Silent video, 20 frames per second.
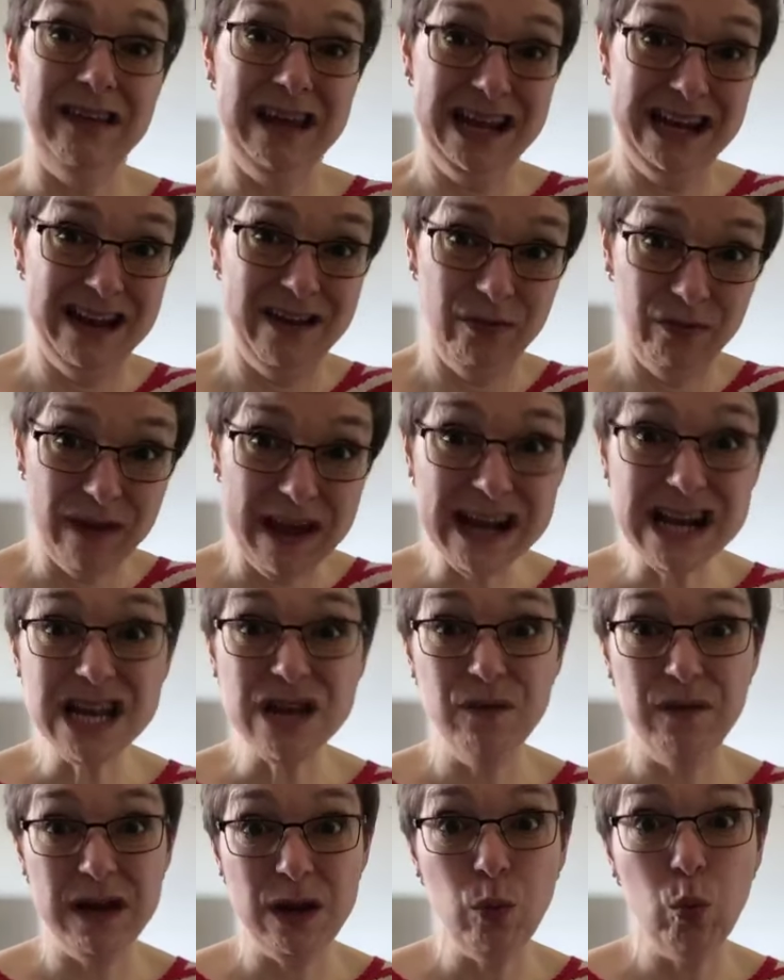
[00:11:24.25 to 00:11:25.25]
and
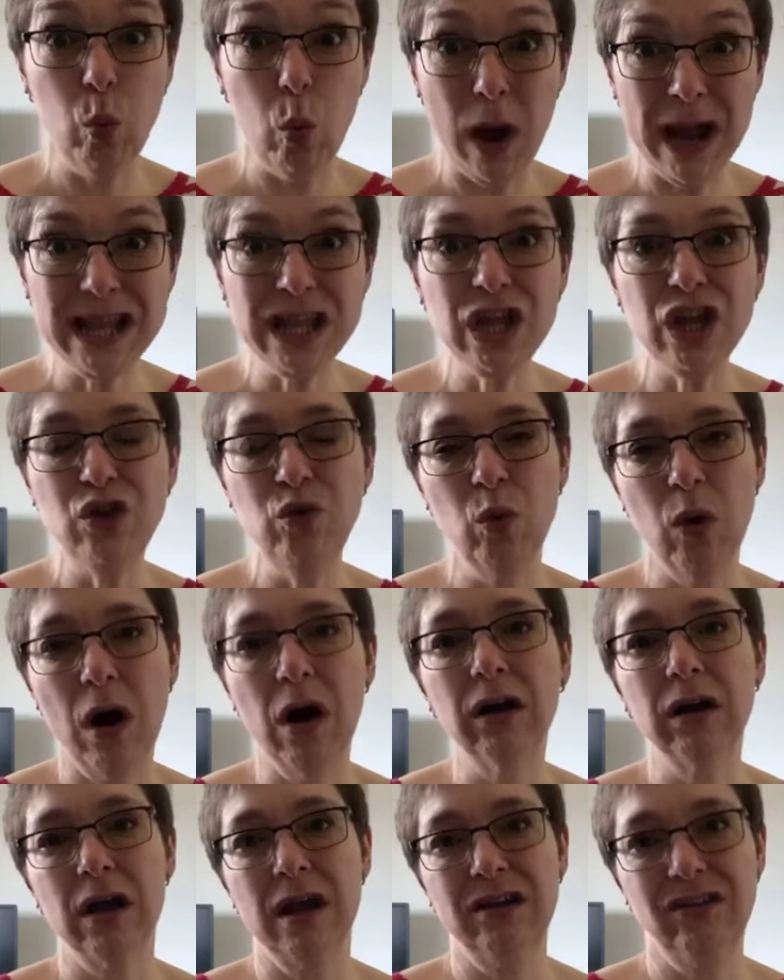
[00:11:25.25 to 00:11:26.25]
effectively when you
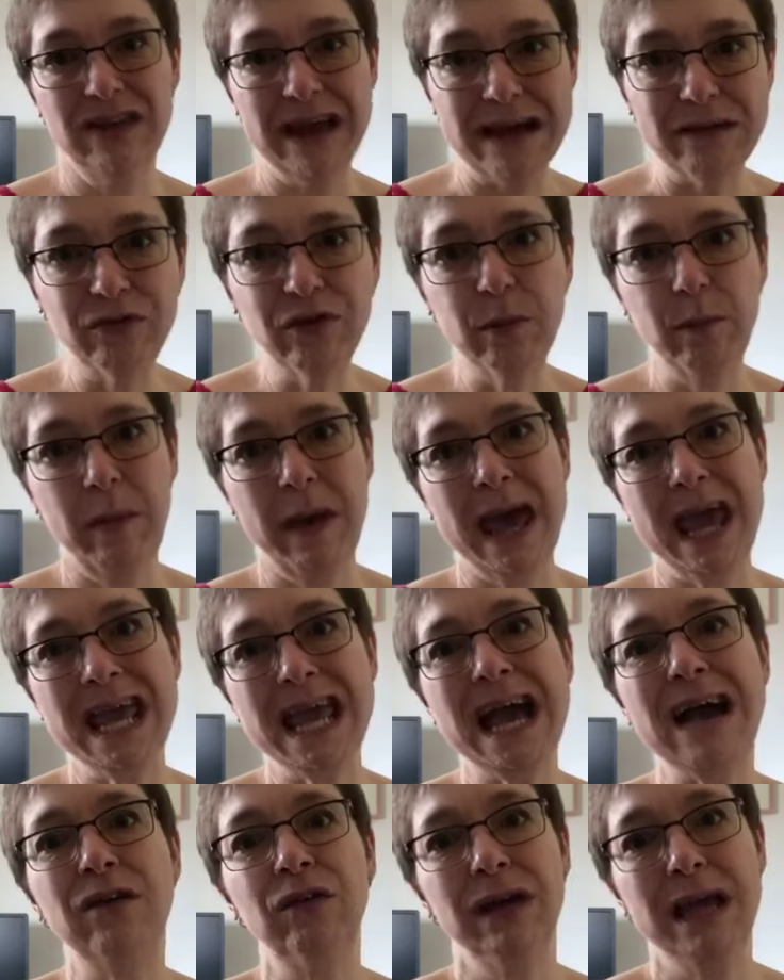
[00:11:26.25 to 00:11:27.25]
are going to have to
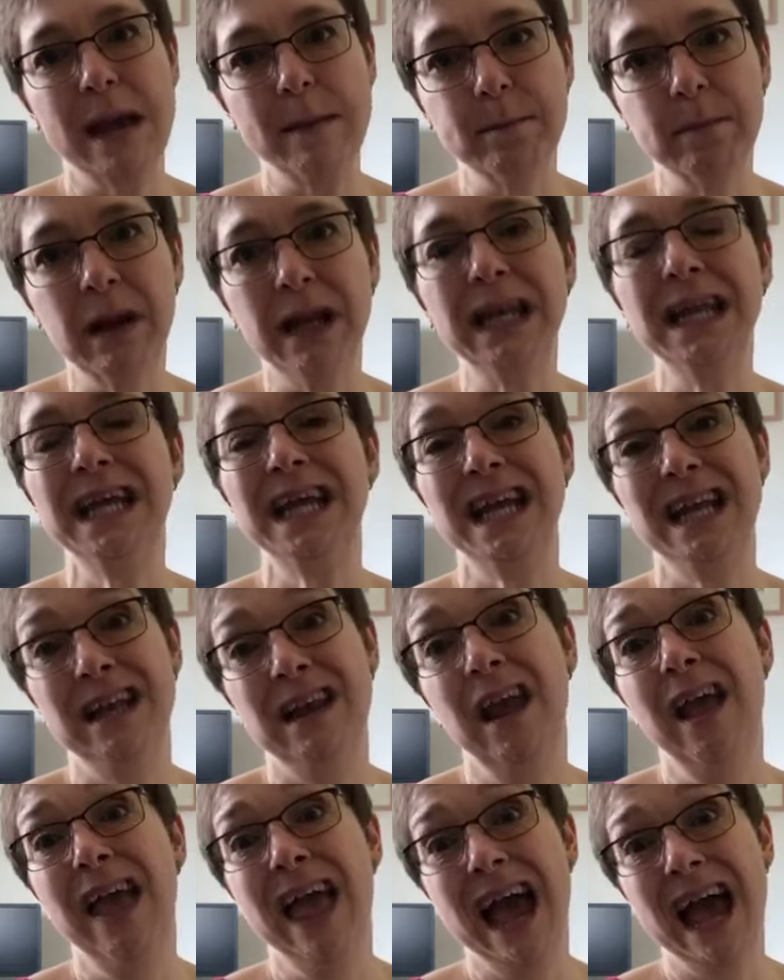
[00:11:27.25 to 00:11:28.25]
pay out, get money in,